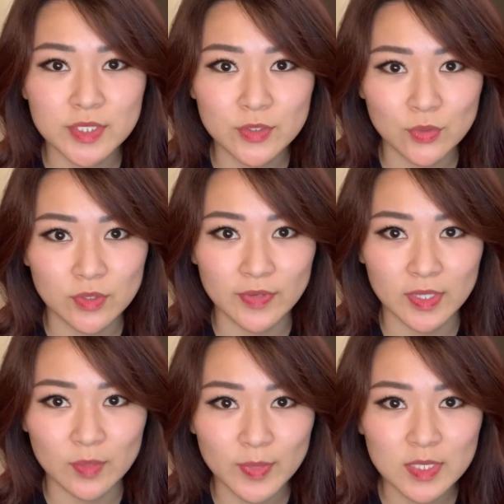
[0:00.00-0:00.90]
in new
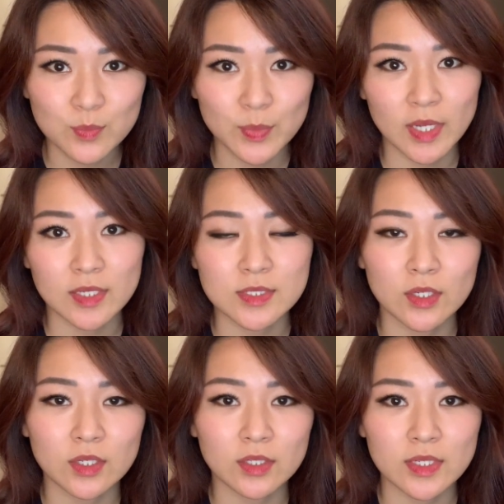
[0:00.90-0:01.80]
developments because
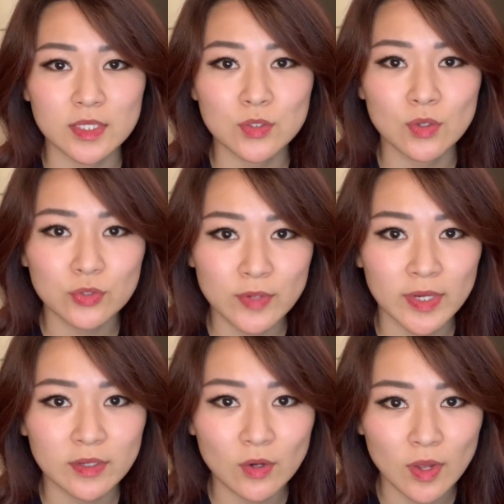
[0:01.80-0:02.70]
there is no
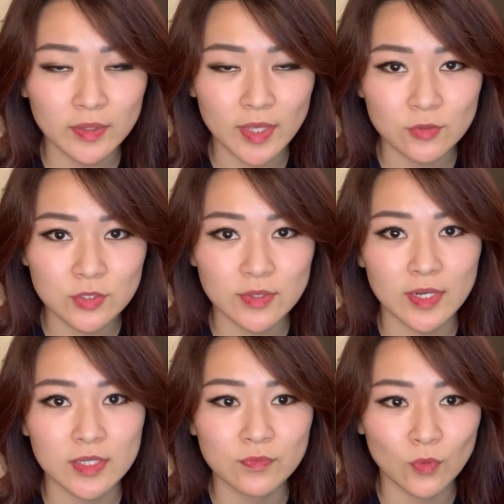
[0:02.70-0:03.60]
strata council that
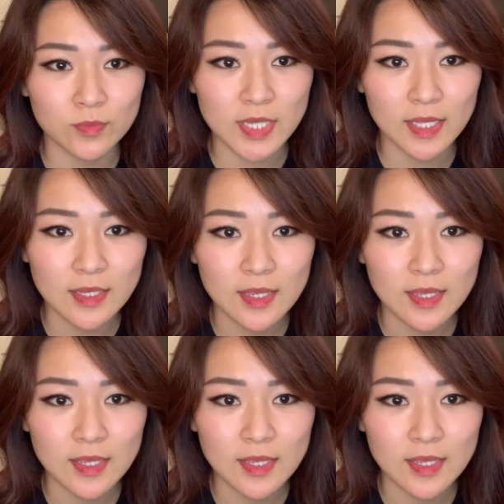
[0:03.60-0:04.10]
has formed yet.